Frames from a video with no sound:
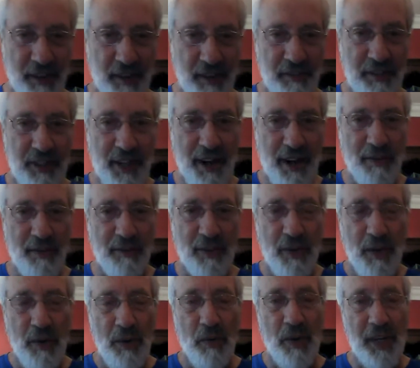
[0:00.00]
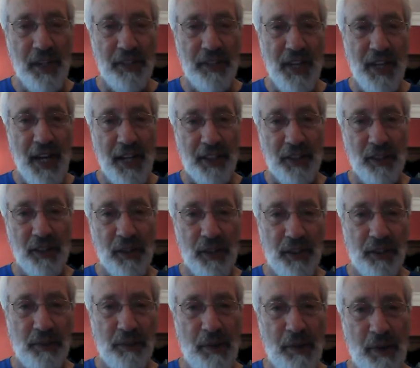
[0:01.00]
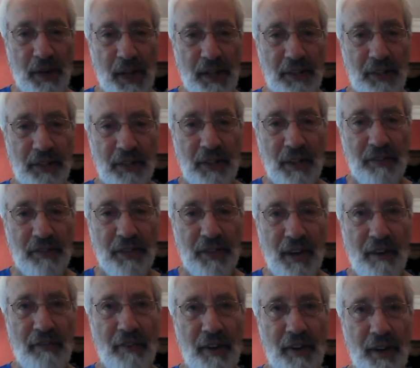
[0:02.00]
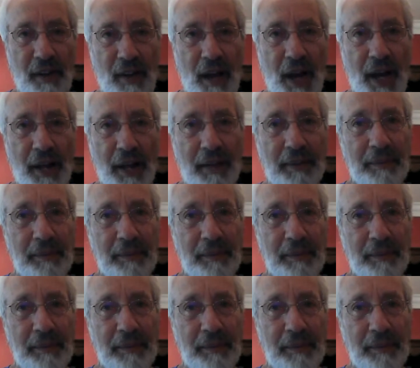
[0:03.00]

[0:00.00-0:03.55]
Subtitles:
of self? What is the actual experience of suffering like?